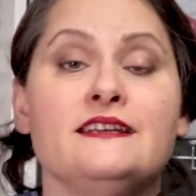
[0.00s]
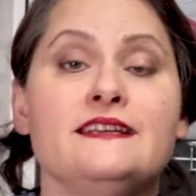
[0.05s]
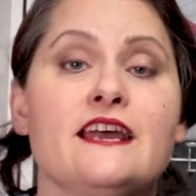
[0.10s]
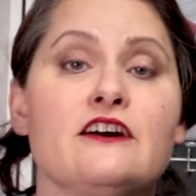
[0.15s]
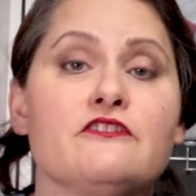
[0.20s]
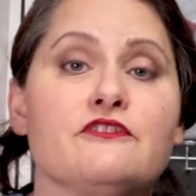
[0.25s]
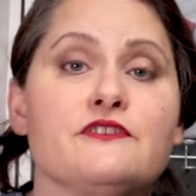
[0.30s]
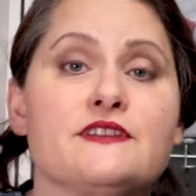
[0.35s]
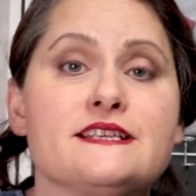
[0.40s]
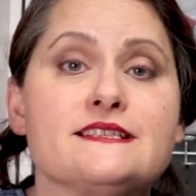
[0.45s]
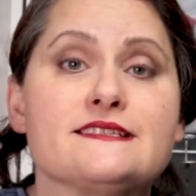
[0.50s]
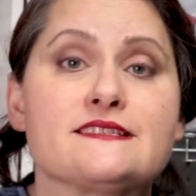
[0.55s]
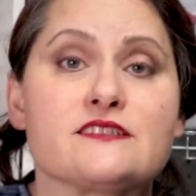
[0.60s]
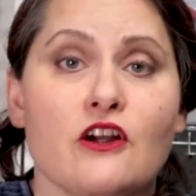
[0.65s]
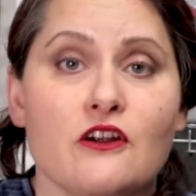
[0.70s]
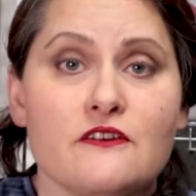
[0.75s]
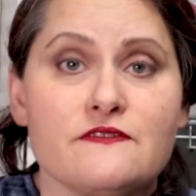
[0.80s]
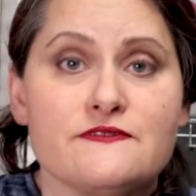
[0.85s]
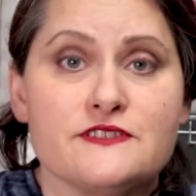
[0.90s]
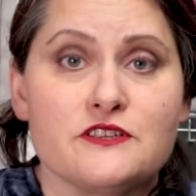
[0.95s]
Now for this
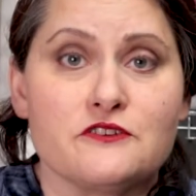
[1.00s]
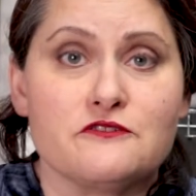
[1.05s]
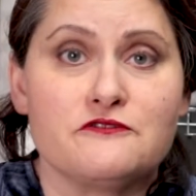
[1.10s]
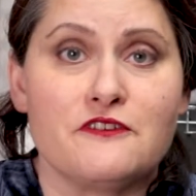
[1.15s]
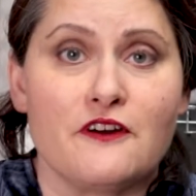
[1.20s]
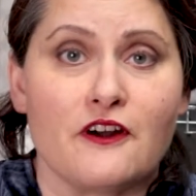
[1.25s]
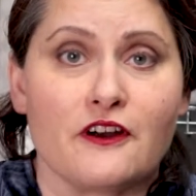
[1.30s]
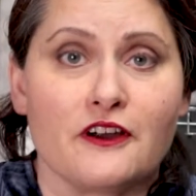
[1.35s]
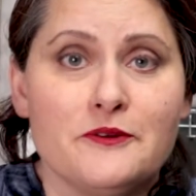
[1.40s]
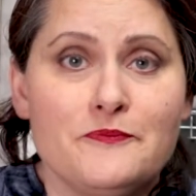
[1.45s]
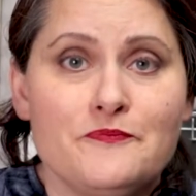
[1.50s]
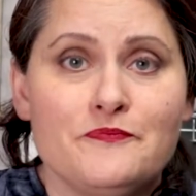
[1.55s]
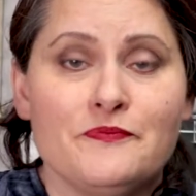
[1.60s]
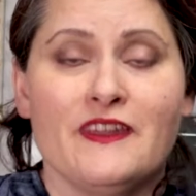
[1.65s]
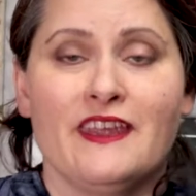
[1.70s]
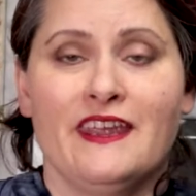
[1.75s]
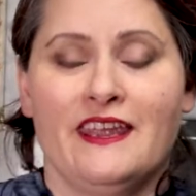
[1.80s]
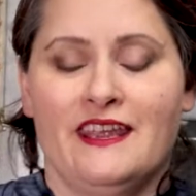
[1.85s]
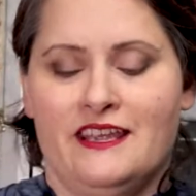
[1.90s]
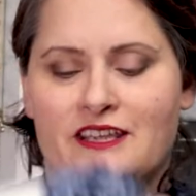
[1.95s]
scarf so far,
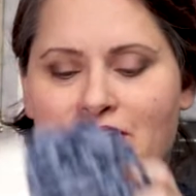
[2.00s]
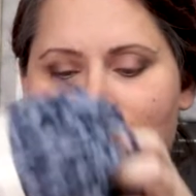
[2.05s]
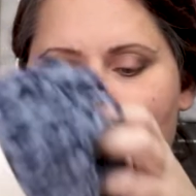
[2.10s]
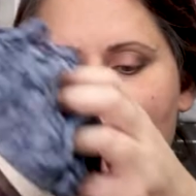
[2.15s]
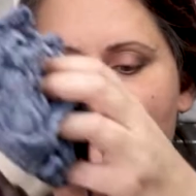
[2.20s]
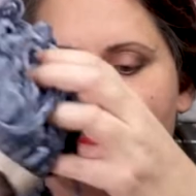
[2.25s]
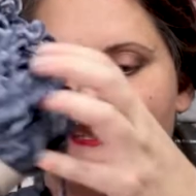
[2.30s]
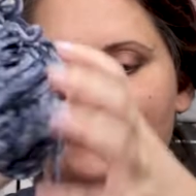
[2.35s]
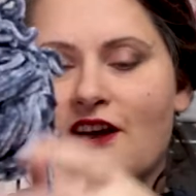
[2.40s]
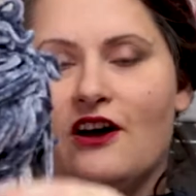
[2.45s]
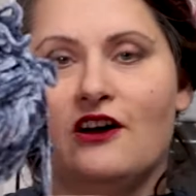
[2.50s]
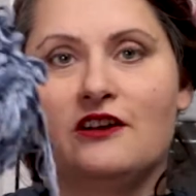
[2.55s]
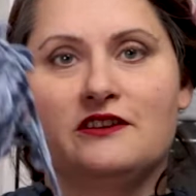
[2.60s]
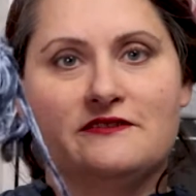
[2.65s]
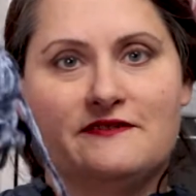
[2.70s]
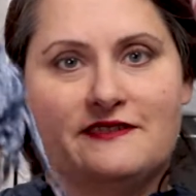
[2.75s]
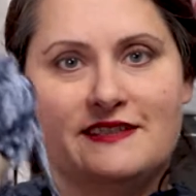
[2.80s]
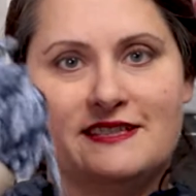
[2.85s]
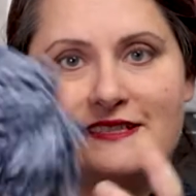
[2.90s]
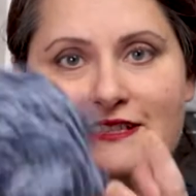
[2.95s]
you see all
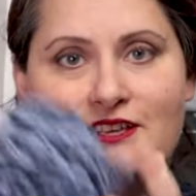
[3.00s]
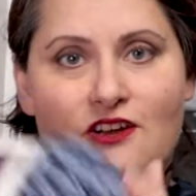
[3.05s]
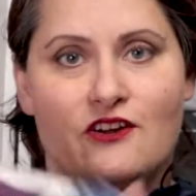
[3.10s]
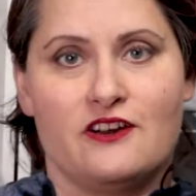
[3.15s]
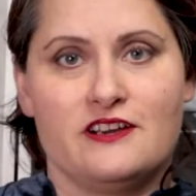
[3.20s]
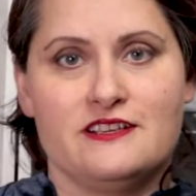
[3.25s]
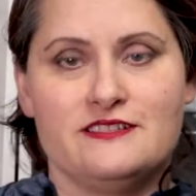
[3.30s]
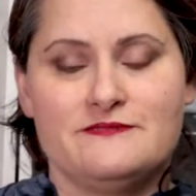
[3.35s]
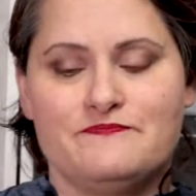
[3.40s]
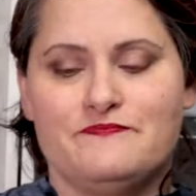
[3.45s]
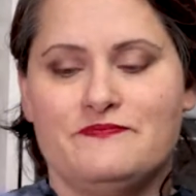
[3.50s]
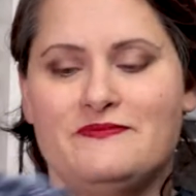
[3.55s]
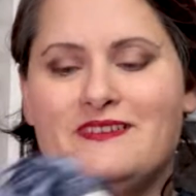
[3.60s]
of this yarn?